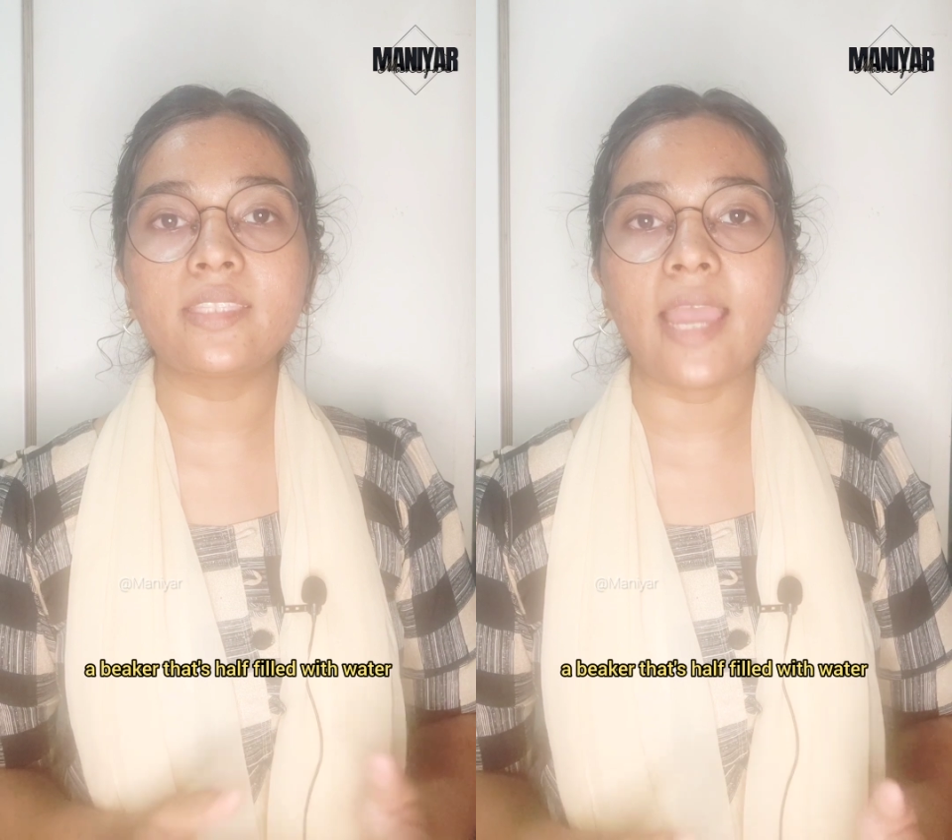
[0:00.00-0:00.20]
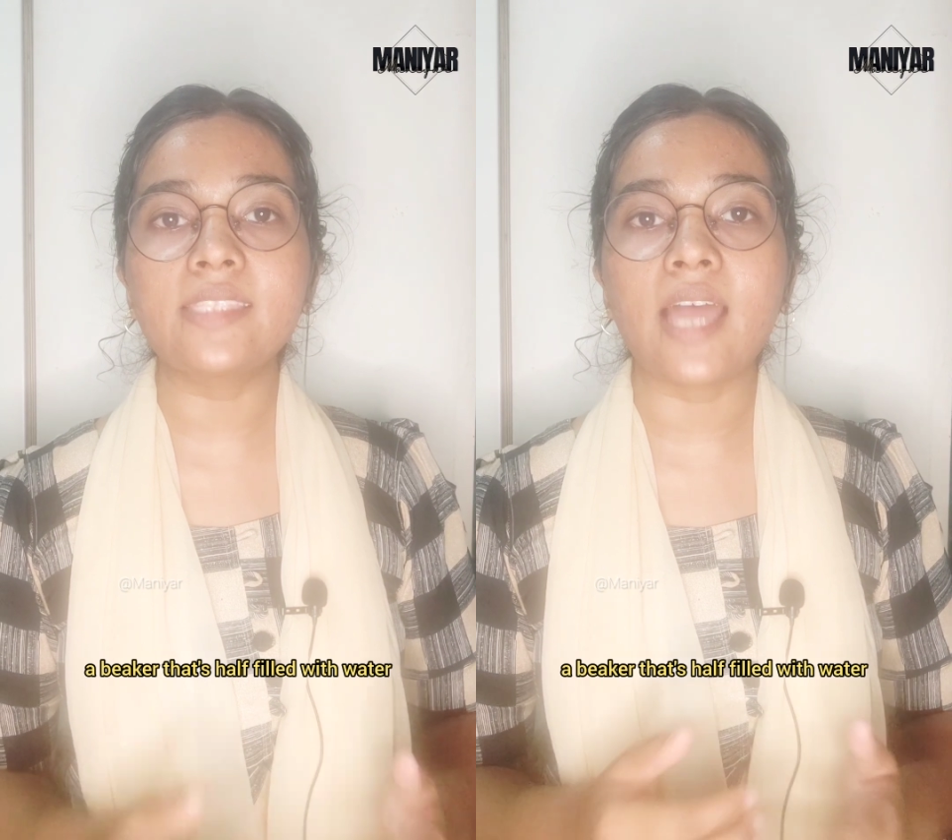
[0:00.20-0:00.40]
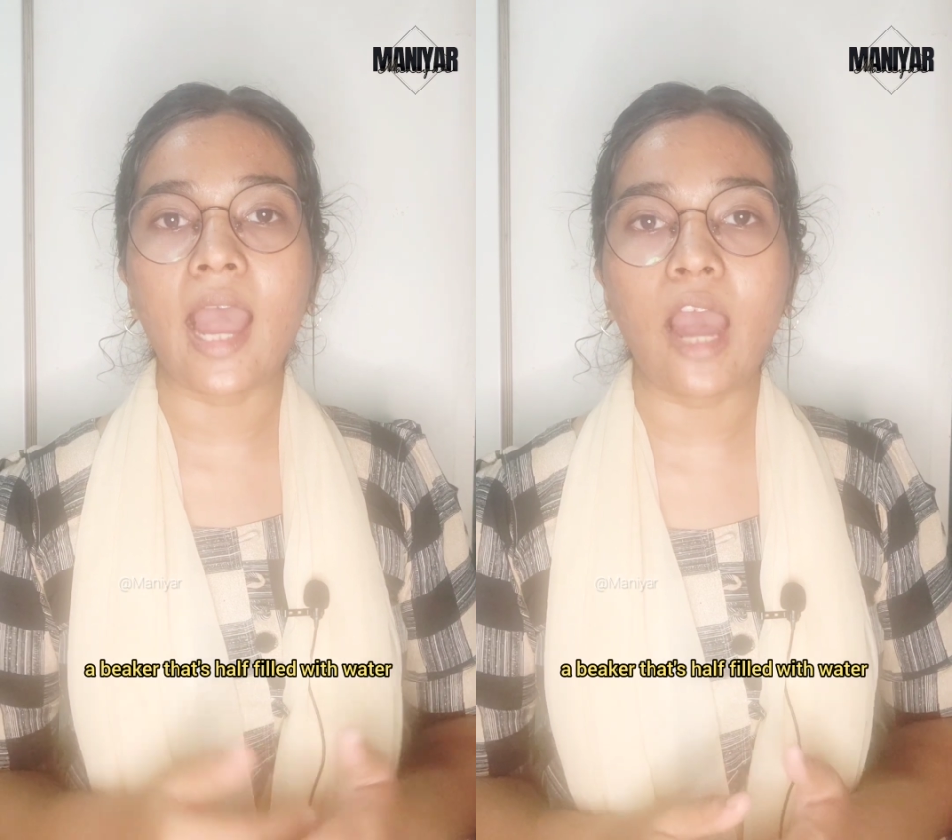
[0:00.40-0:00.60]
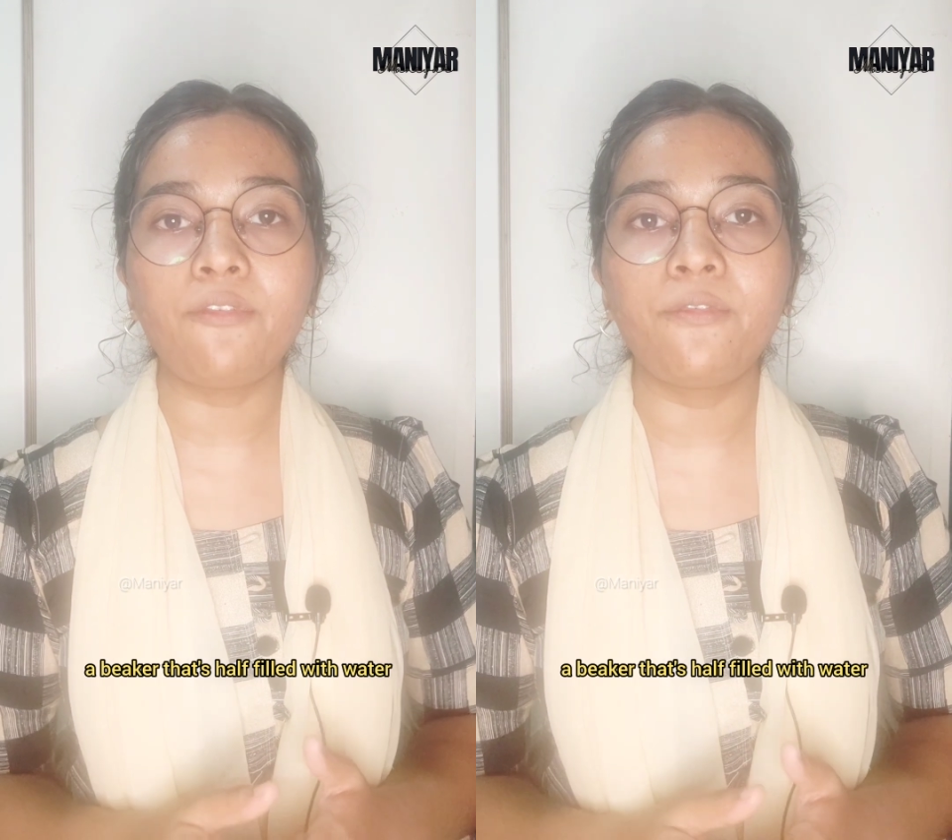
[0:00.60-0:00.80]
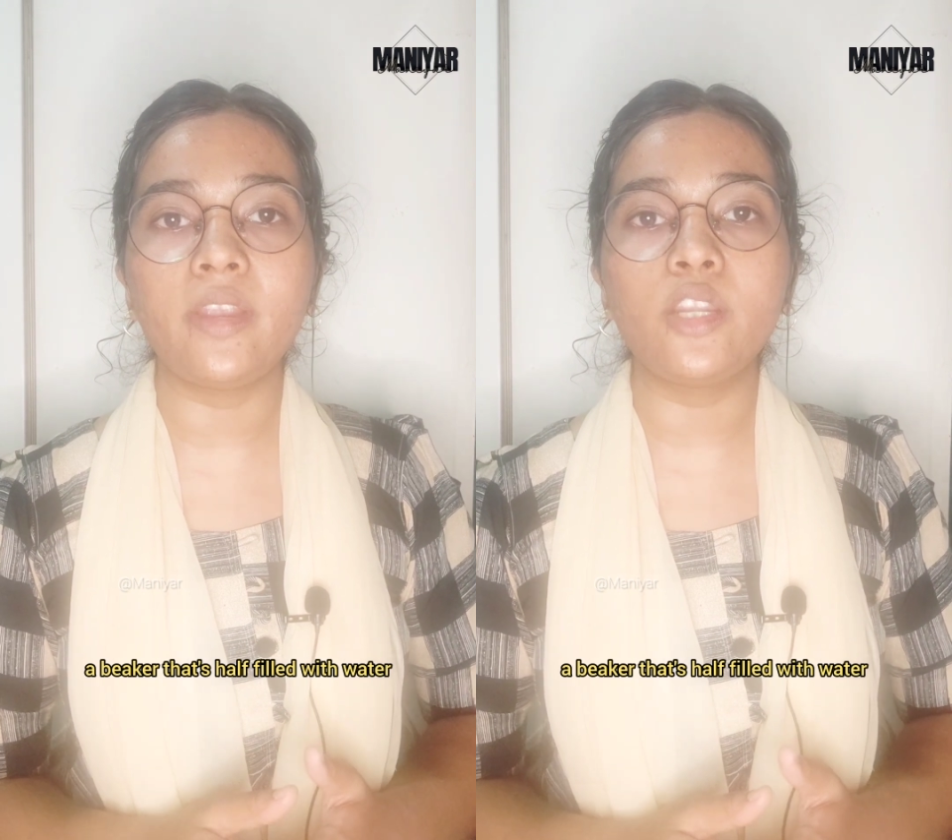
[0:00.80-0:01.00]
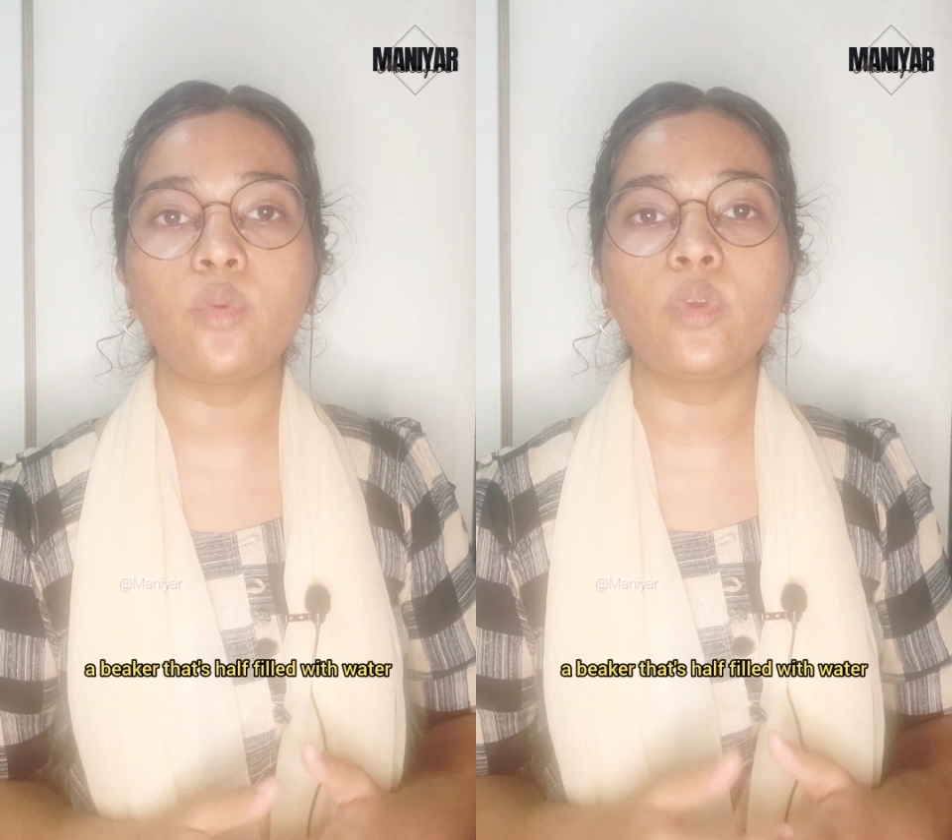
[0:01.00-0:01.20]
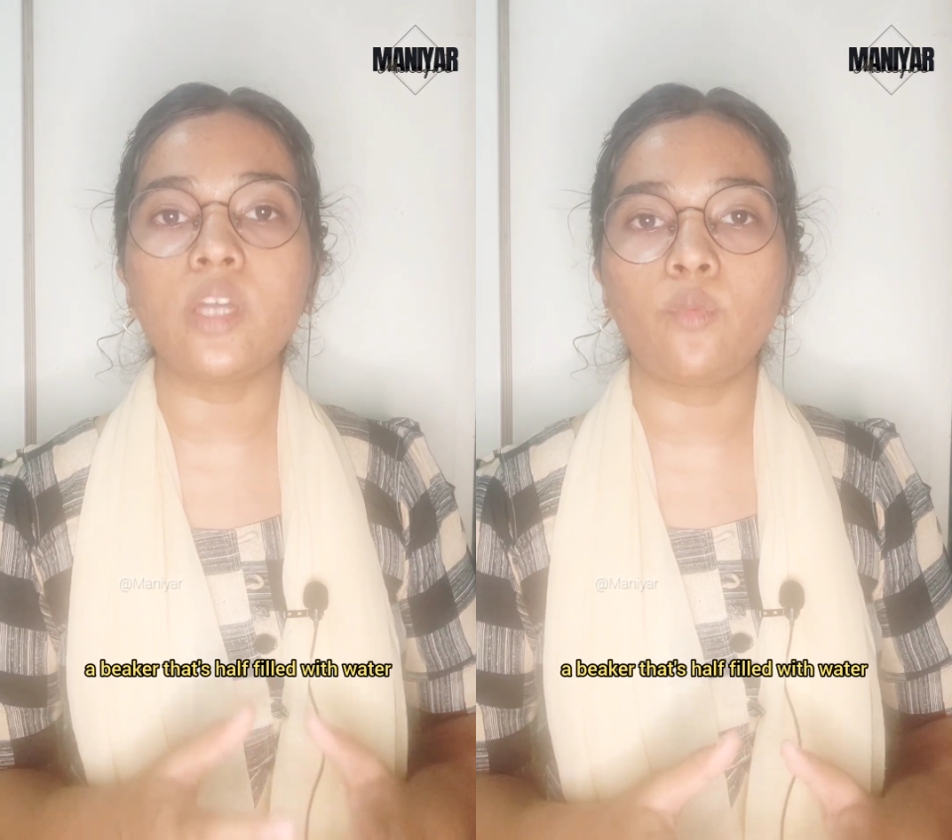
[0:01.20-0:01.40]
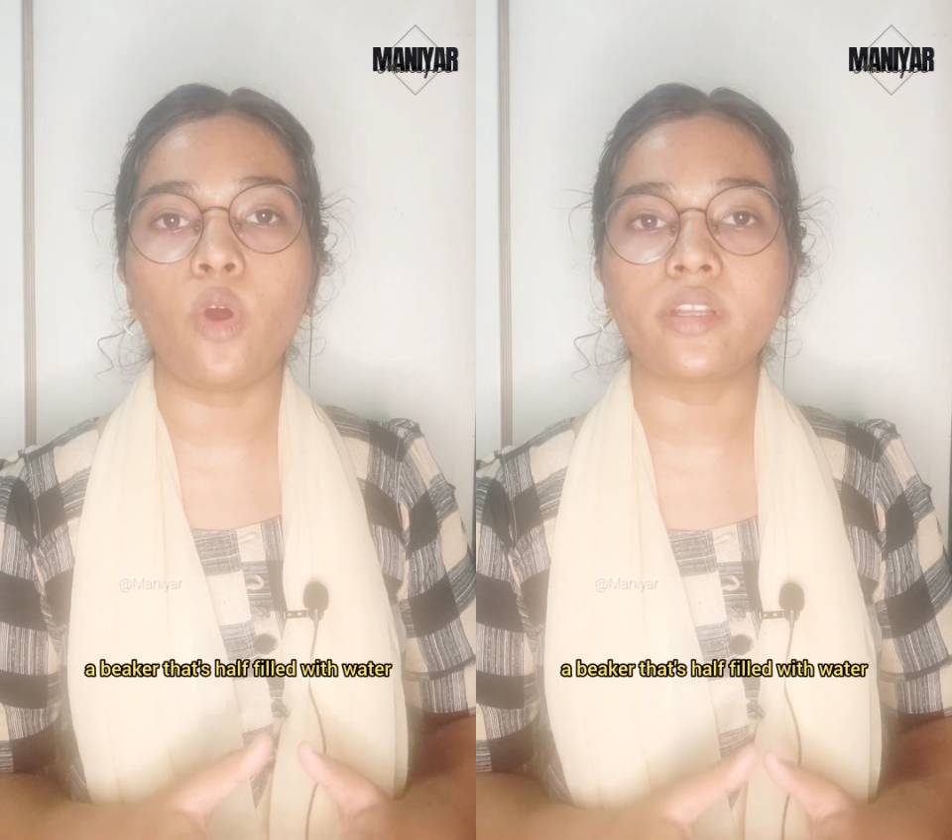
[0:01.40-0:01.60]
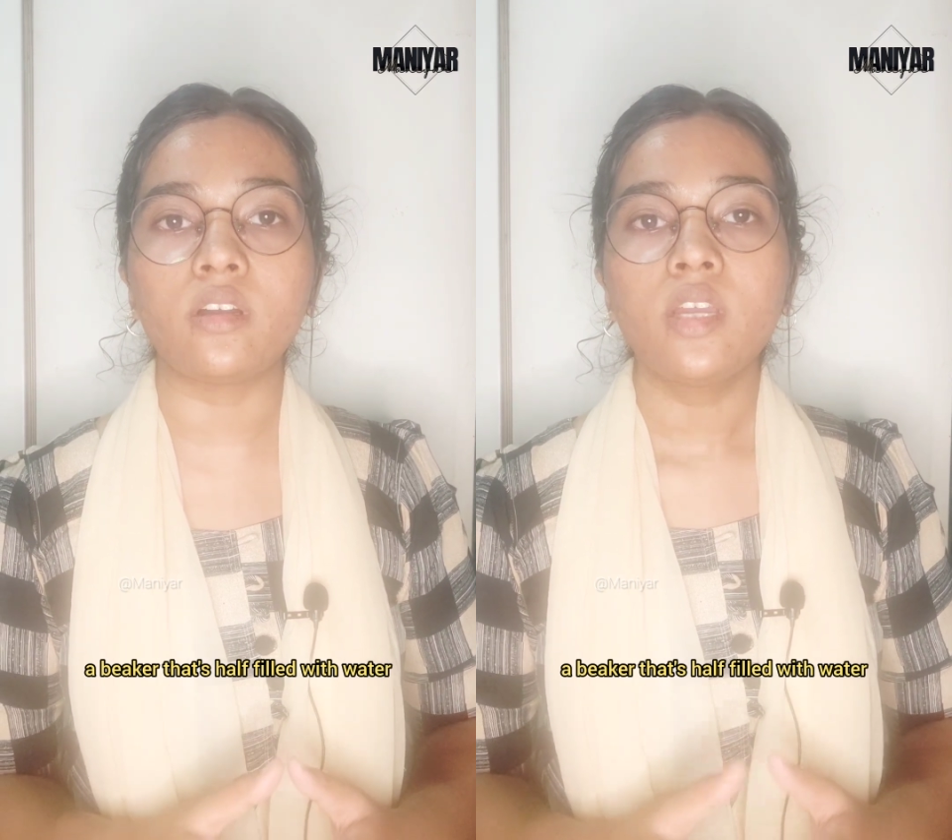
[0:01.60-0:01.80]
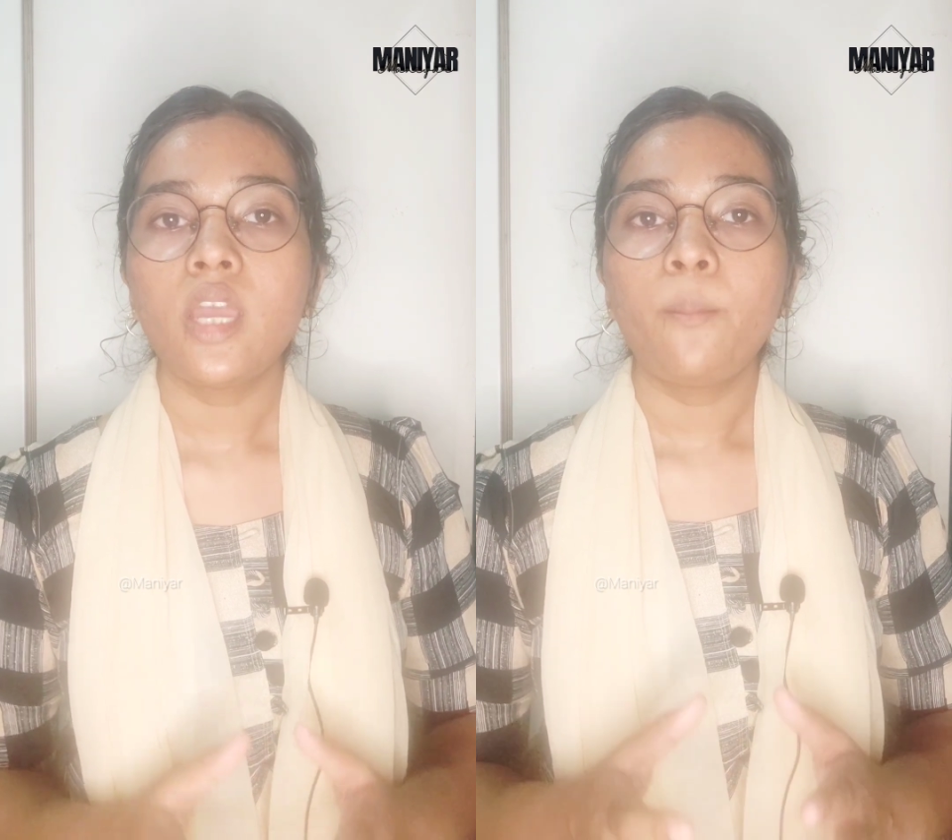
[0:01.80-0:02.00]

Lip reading: that's half filled with a water.